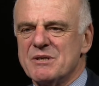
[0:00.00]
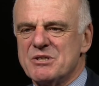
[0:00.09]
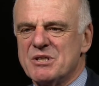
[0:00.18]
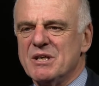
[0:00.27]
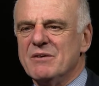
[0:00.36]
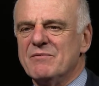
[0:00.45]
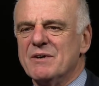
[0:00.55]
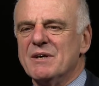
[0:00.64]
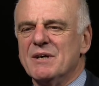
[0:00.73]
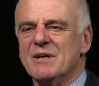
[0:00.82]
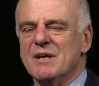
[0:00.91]
achieve
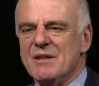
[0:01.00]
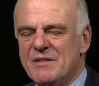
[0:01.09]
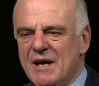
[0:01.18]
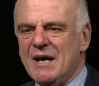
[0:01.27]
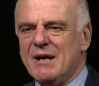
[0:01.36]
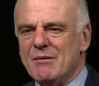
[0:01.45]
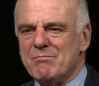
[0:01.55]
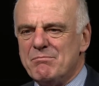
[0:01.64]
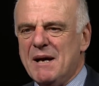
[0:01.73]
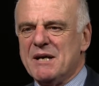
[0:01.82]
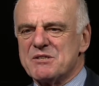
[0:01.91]
their
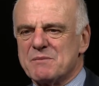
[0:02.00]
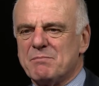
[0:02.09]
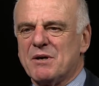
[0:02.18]
best